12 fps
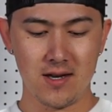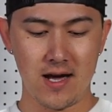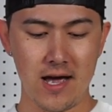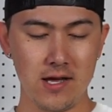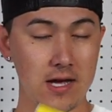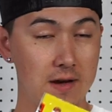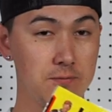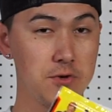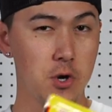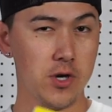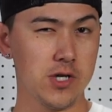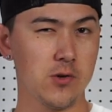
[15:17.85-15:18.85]
I have
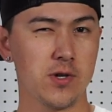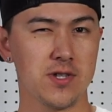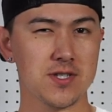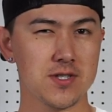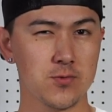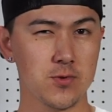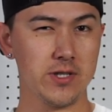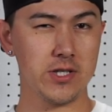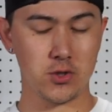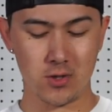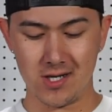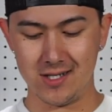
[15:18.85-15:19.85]
no idea what this is really
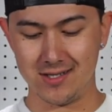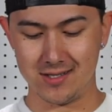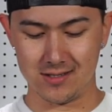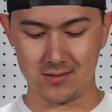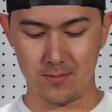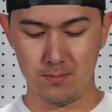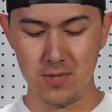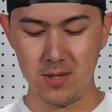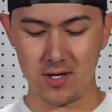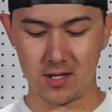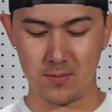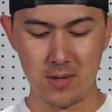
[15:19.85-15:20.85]
trying to
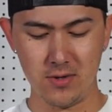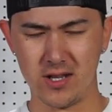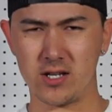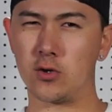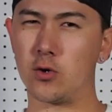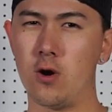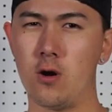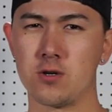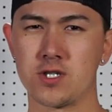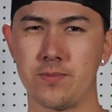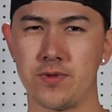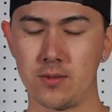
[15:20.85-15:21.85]
mimic, maybe like a craw or
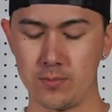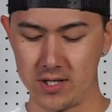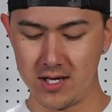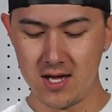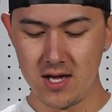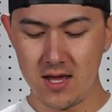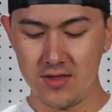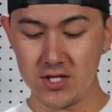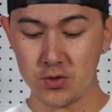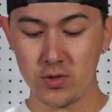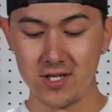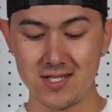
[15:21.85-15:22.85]
something, but
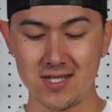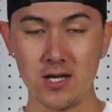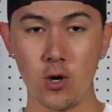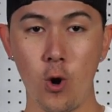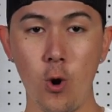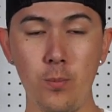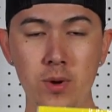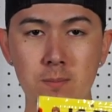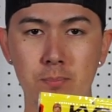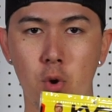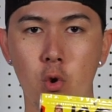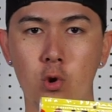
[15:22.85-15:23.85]
this one is the
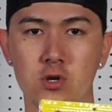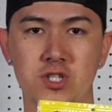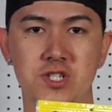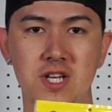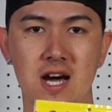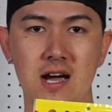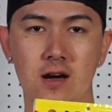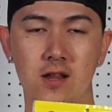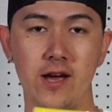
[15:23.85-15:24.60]
open pore style.